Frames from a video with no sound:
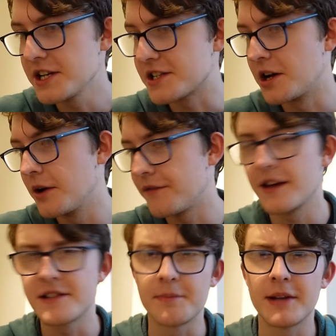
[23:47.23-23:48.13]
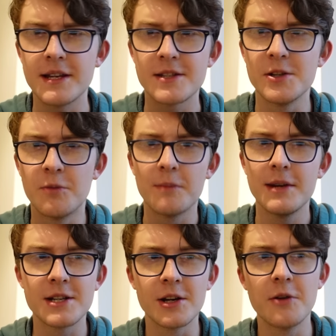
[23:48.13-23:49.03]
so if there's a place you want
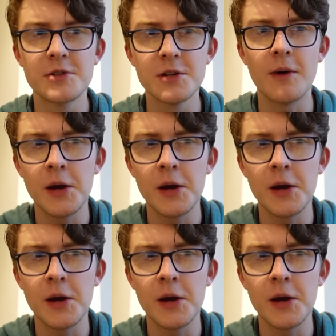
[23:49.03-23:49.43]
me to go to,